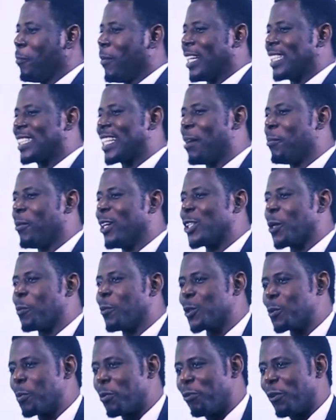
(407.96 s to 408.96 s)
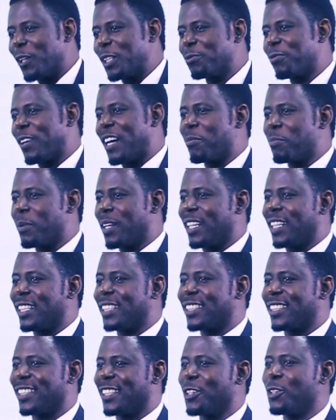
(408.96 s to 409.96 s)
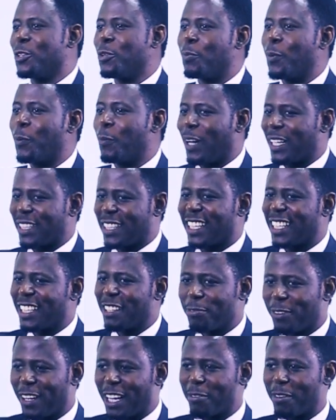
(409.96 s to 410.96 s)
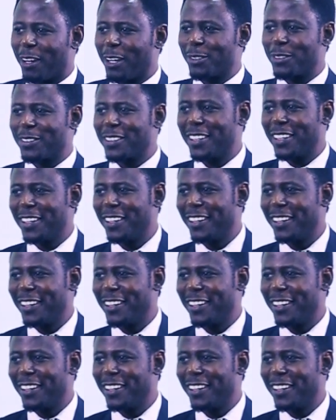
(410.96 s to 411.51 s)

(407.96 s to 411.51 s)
My sermon is supposed to be forty-five minutes. You people are taking five out.